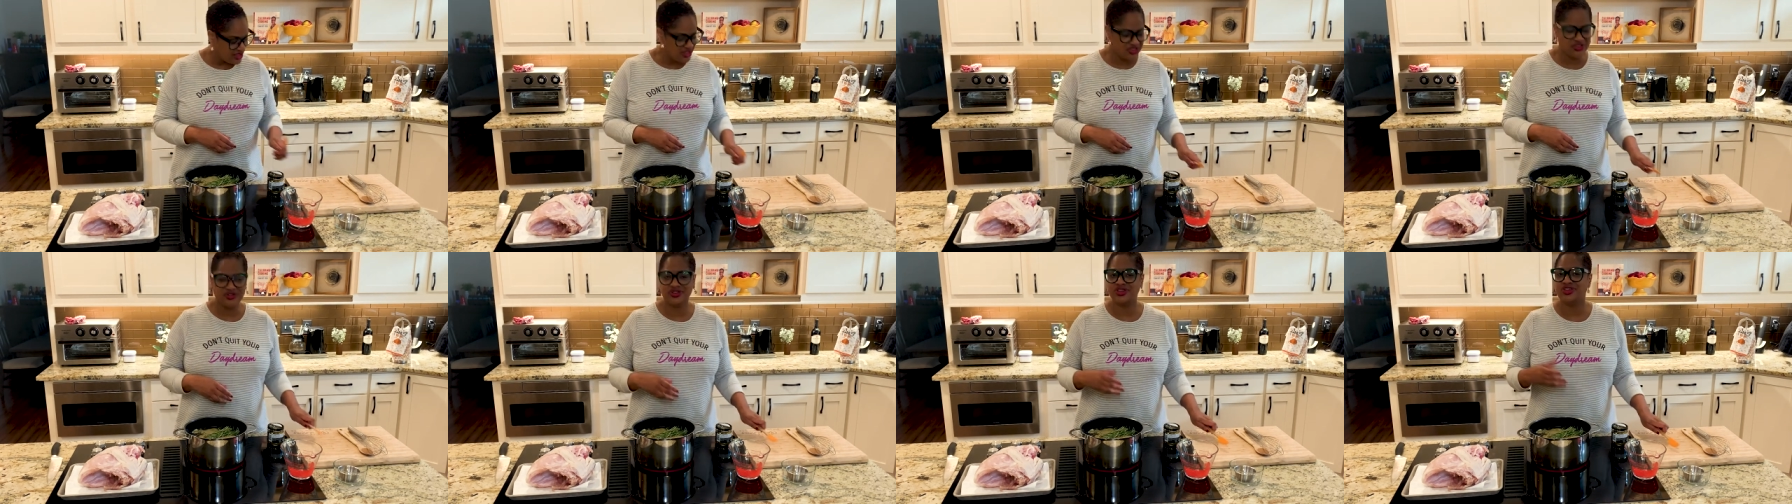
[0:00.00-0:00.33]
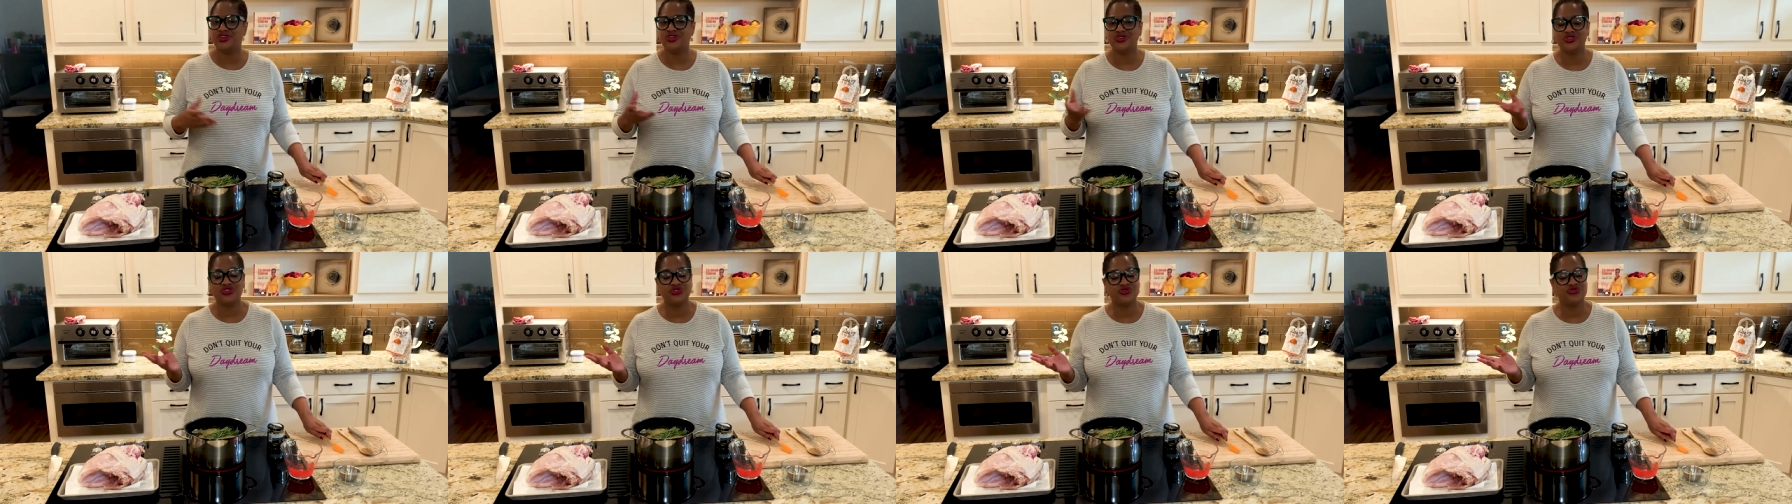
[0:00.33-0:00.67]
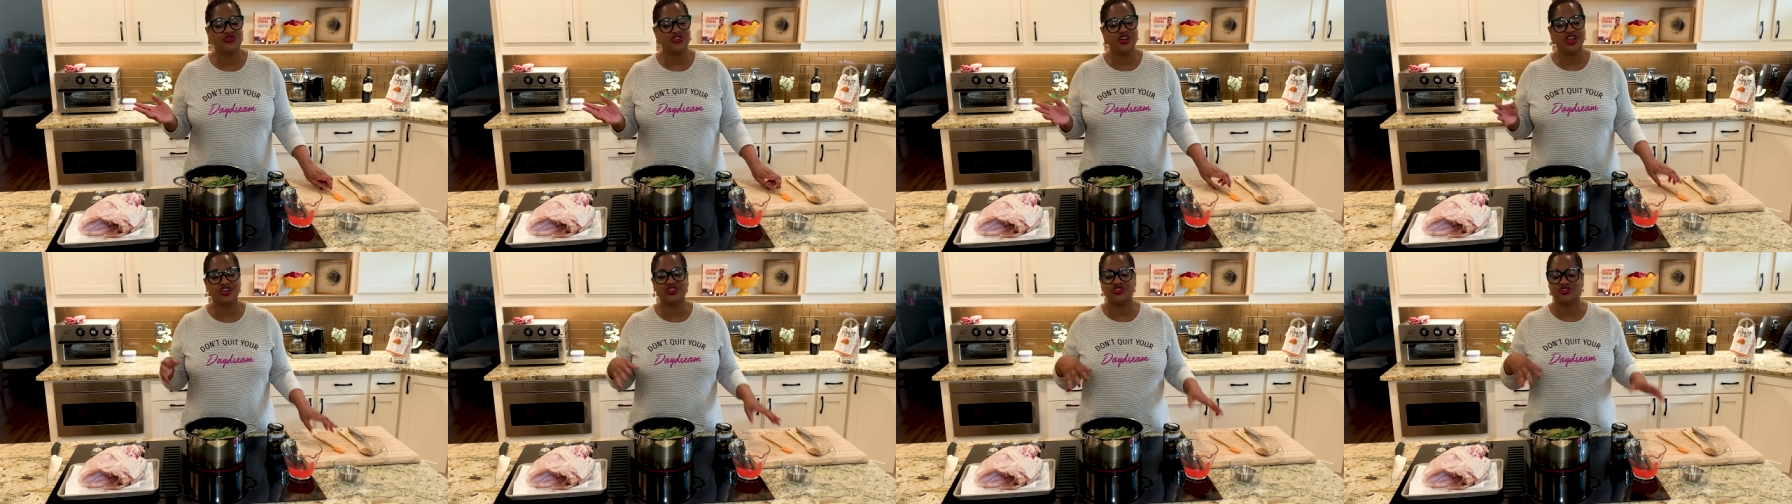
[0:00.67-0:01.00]
You can use
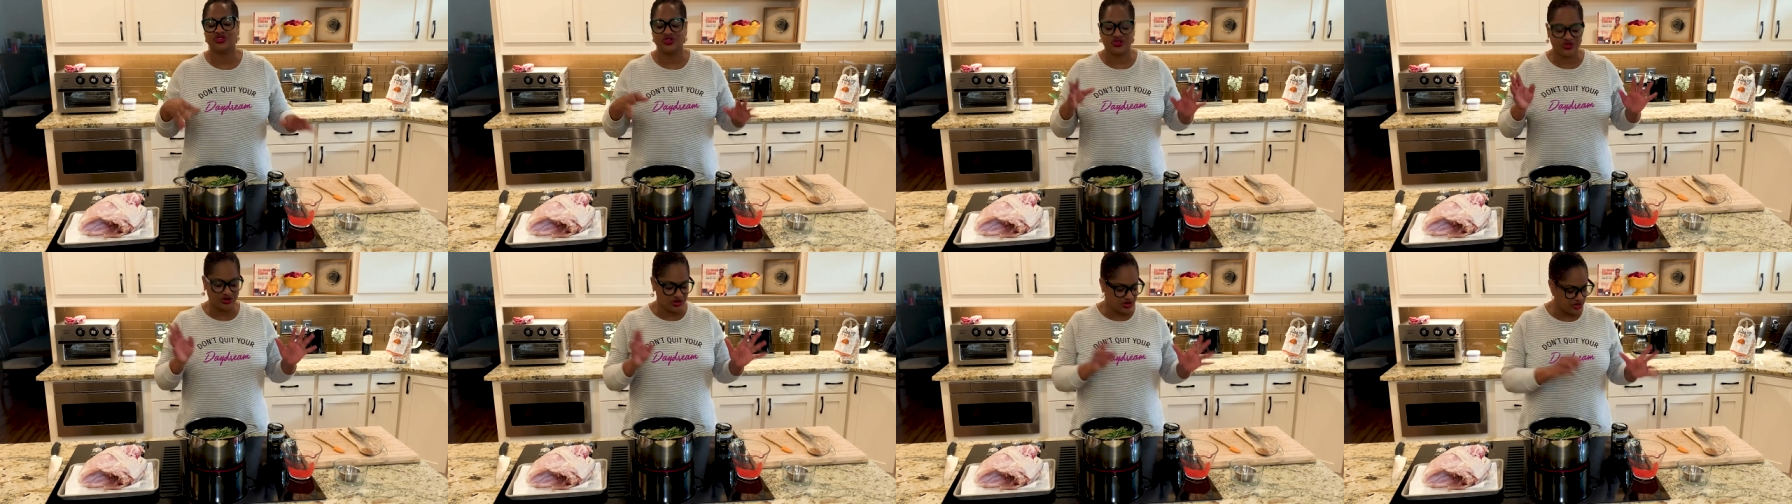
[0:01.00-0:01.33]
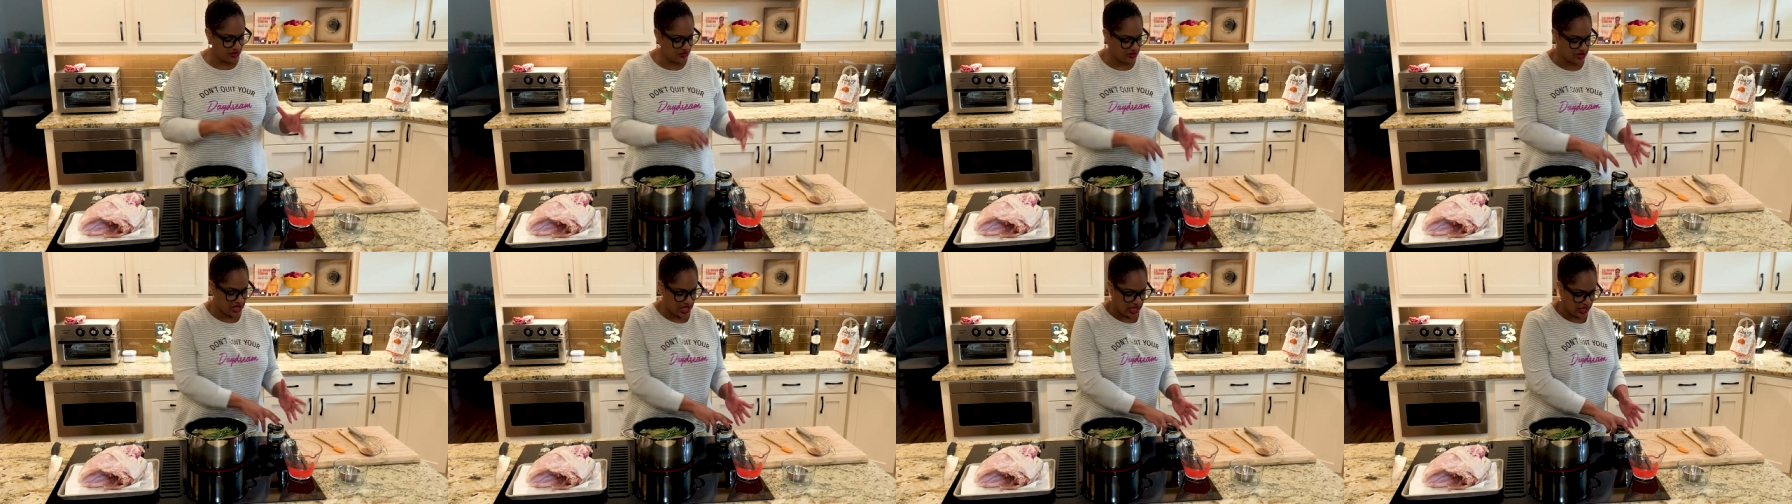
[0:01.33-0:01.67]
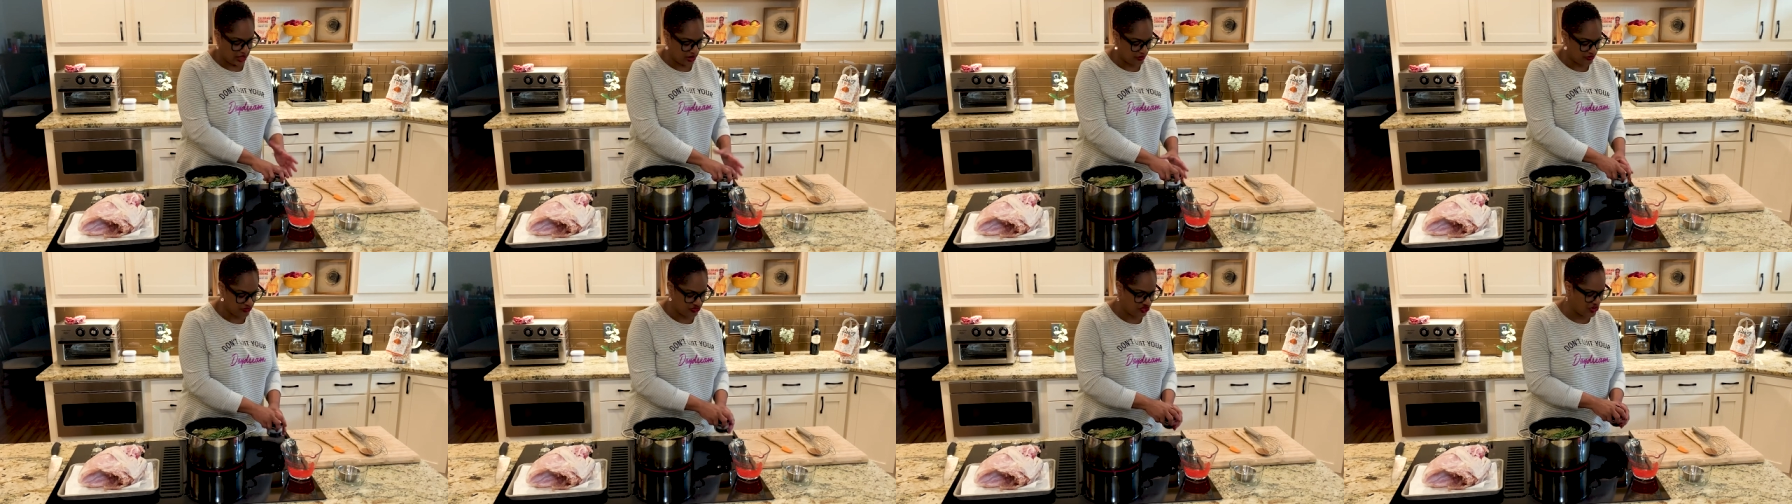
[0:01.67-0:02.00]
fresh or
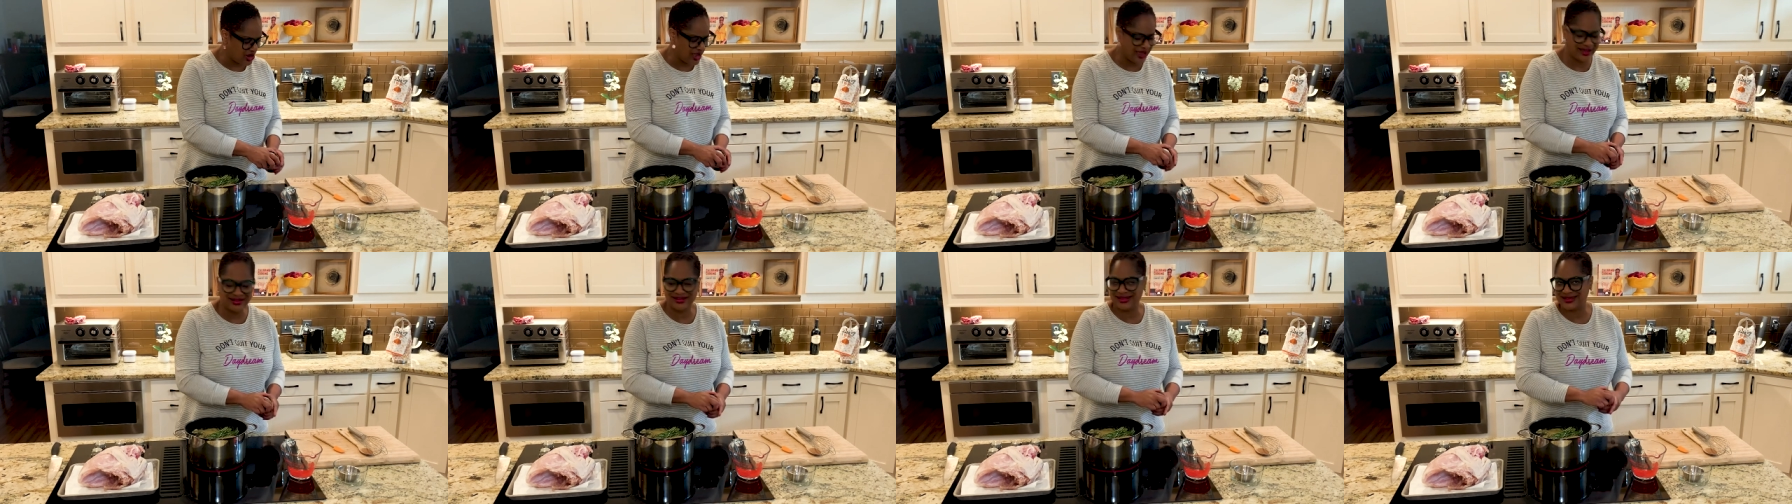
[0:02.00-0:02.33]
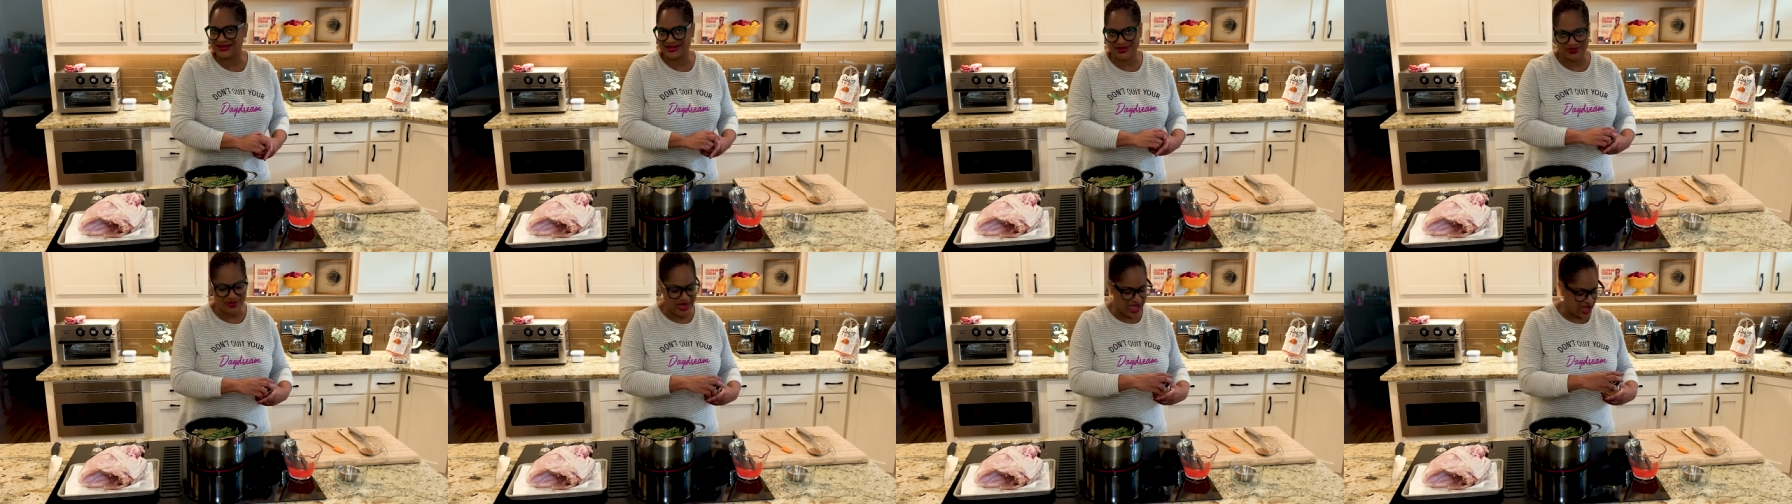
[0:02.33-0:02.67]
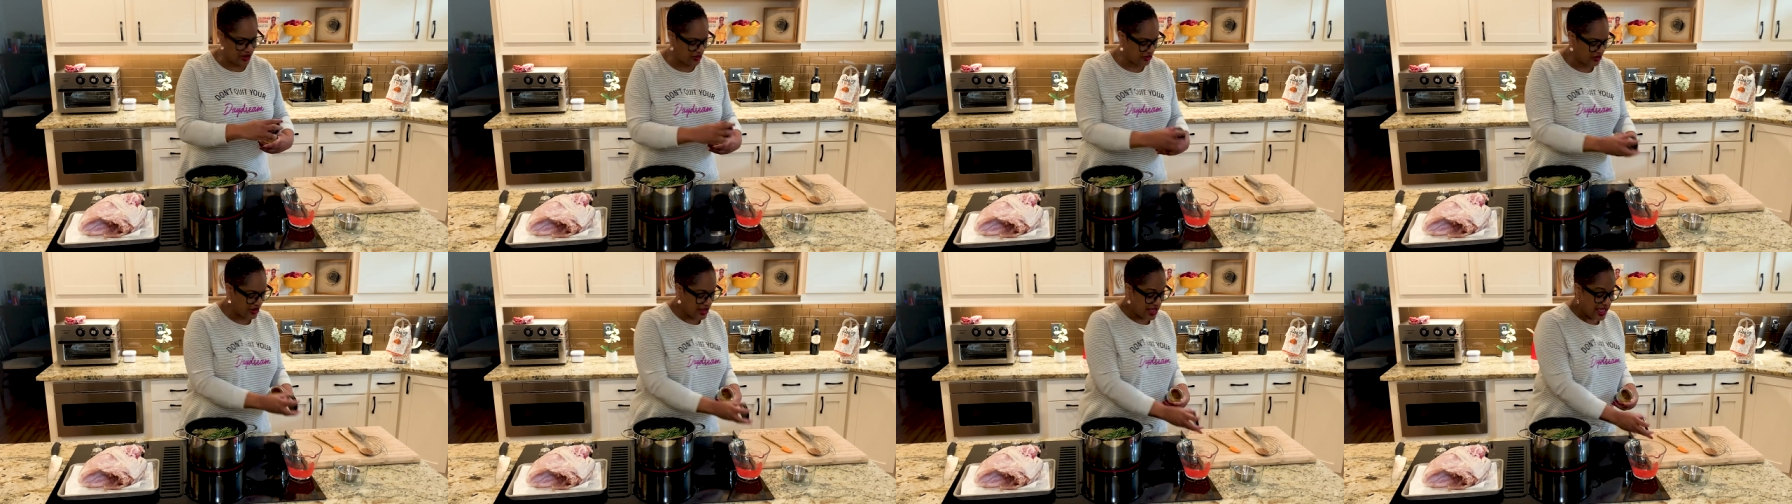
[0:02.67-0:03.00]
uh, dry, it doesn't
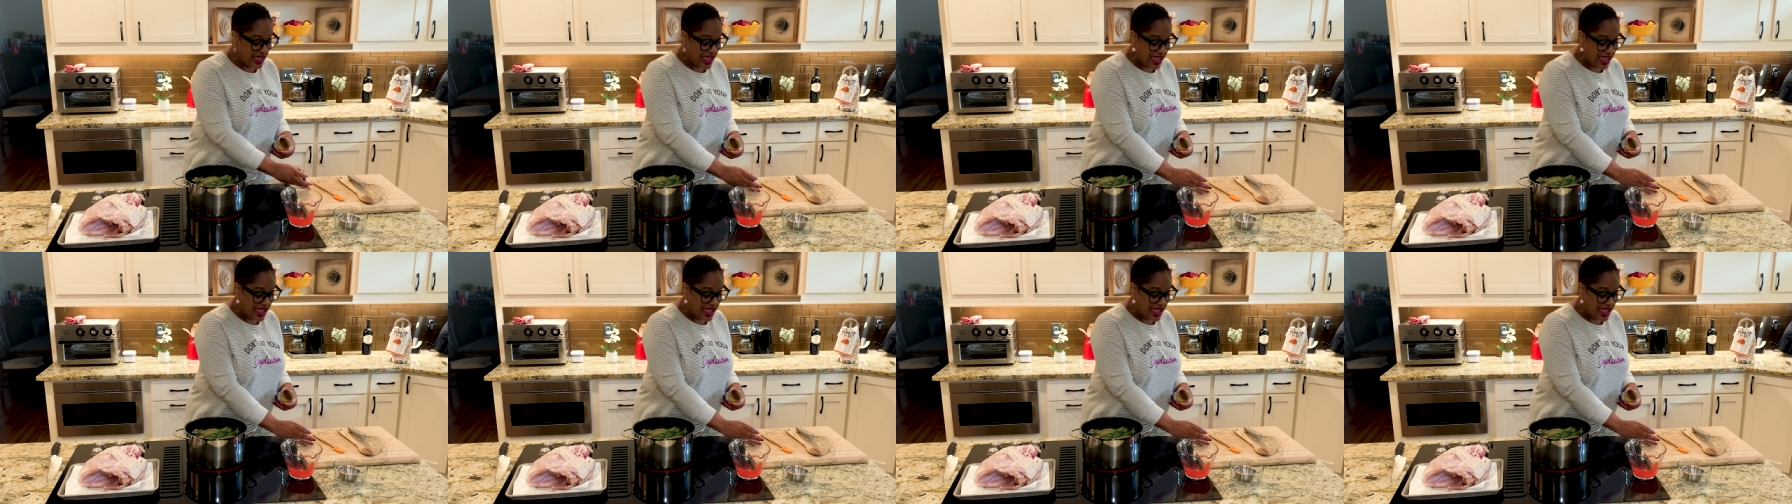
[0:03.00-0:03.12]
matter.